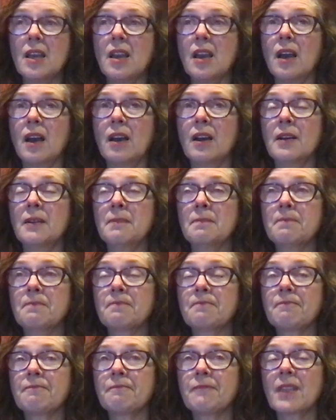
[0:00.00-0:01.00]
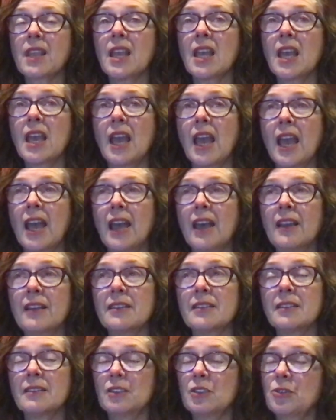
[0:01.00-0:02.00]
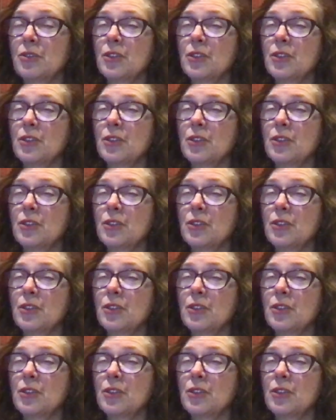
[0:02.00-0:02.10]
Um, and you